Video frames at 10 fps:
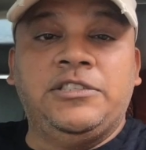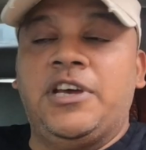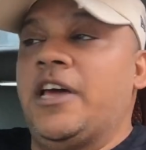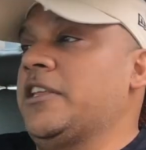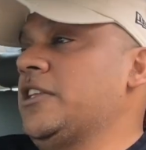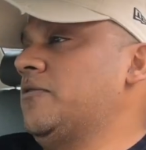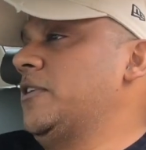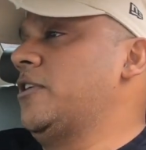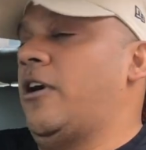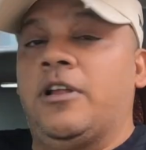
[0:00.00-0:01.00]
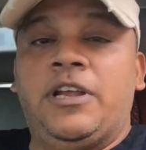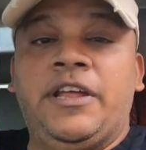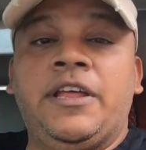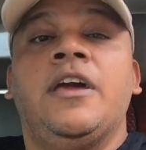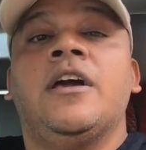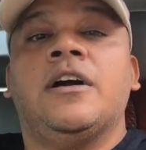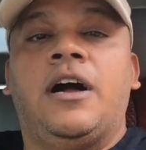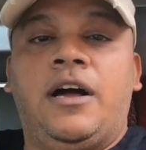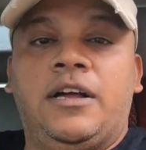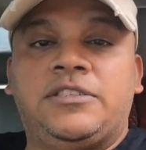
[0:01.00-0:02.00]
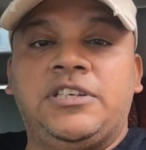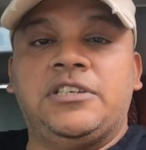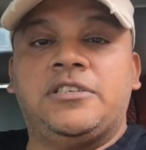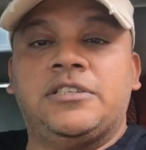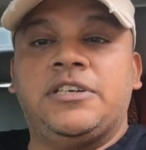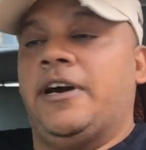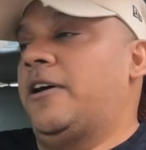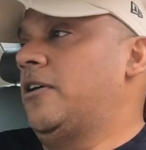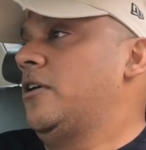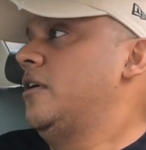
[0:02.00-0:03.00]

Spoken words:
Chinese we call it Chengdu,